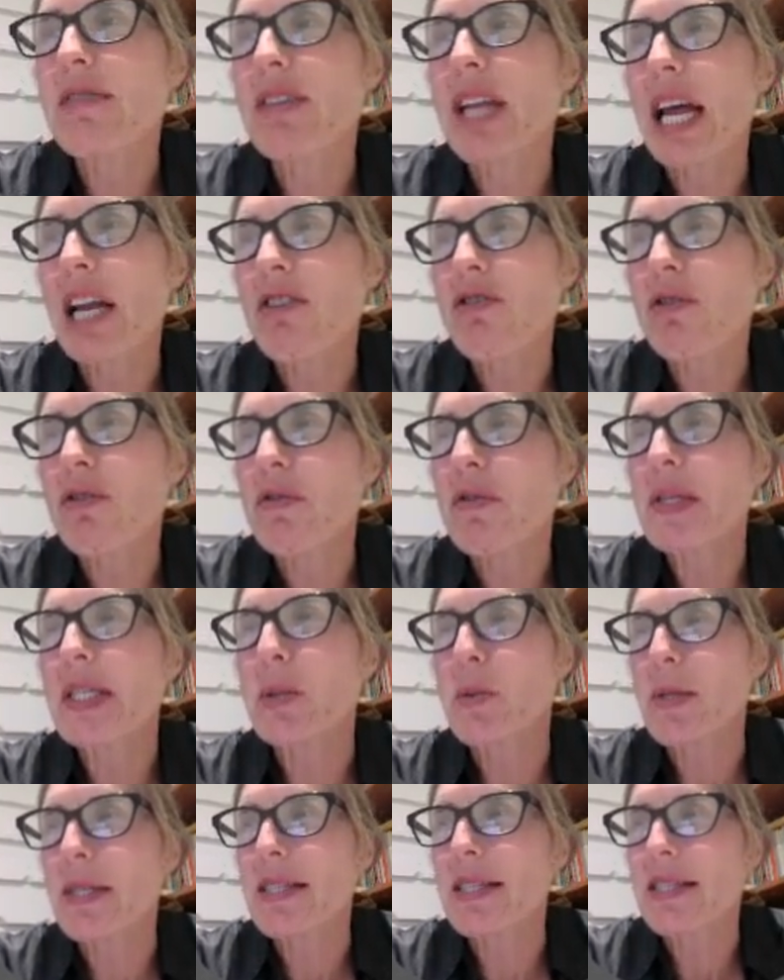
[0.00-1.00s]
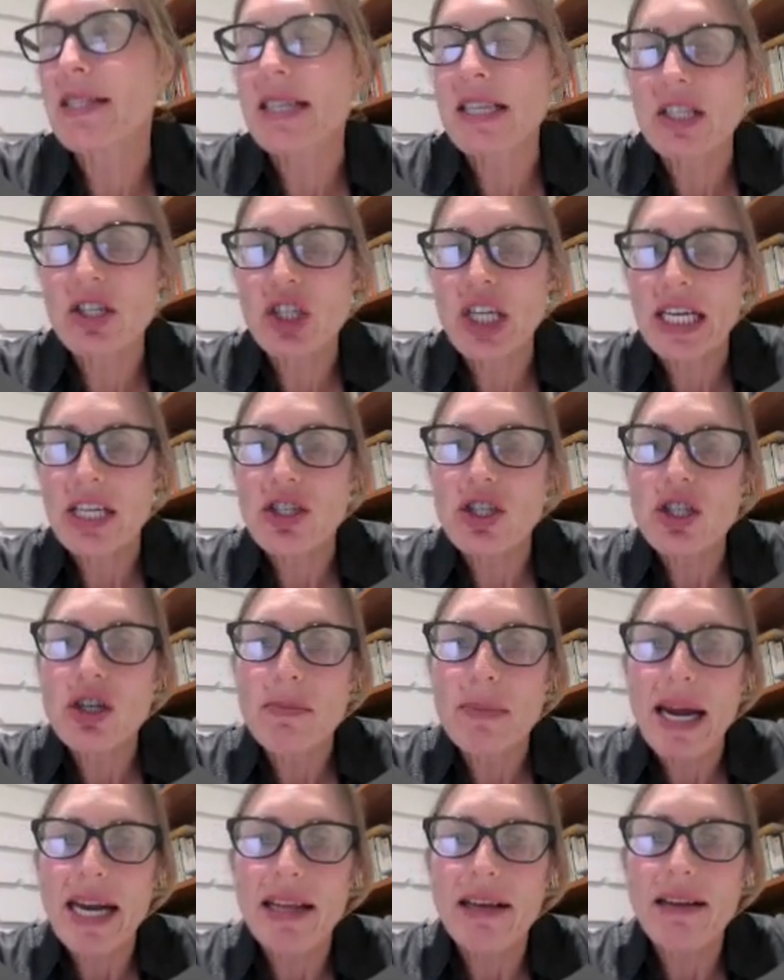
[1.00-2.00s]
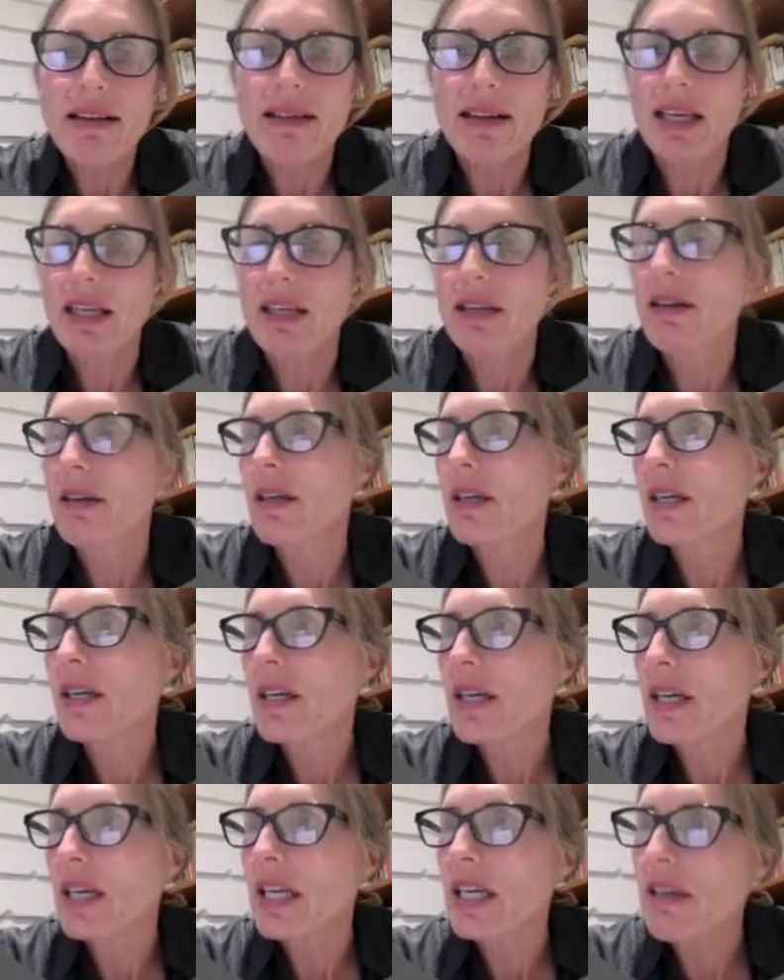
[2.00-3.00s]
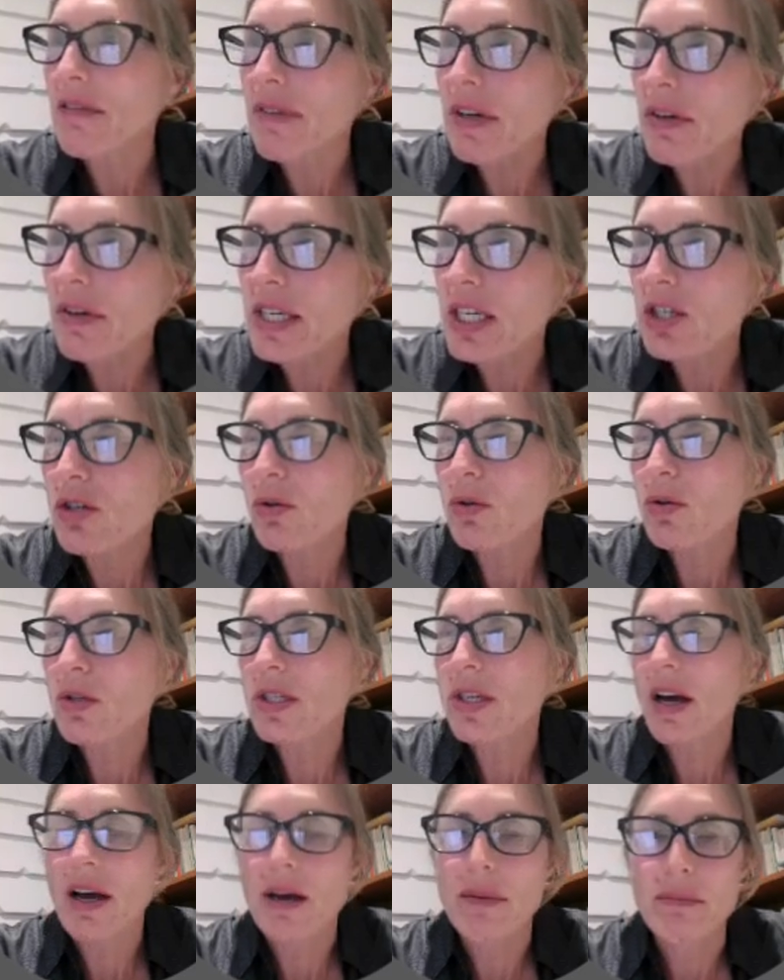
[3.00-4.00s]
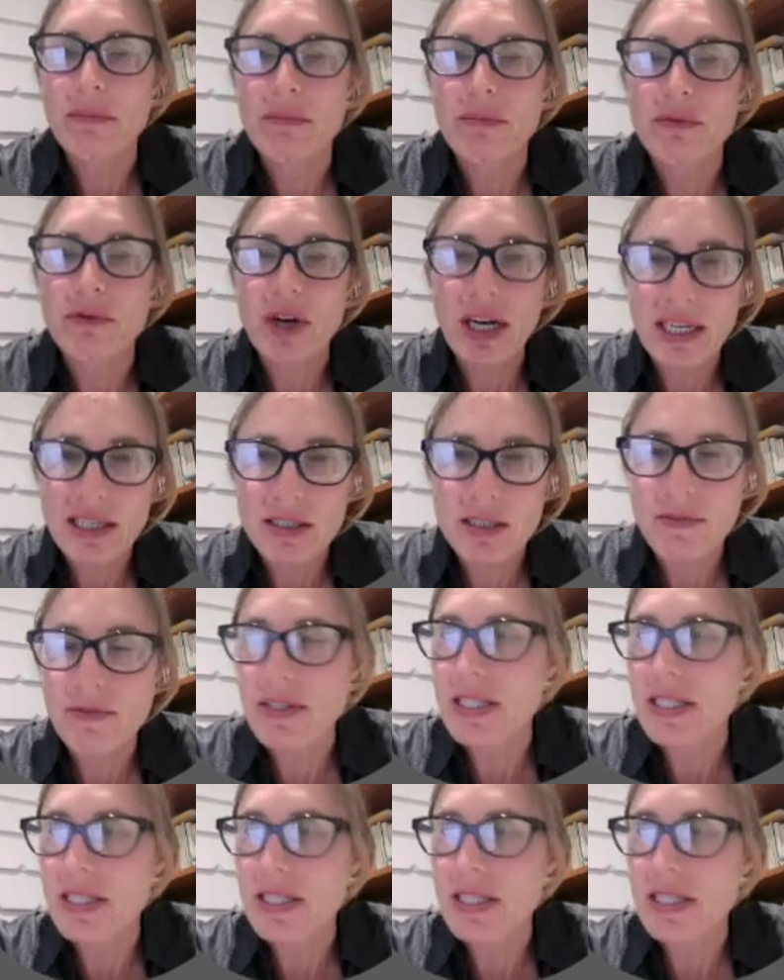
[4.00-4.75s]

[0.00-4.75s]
natural resources has changed dramatically in a very short time, relatively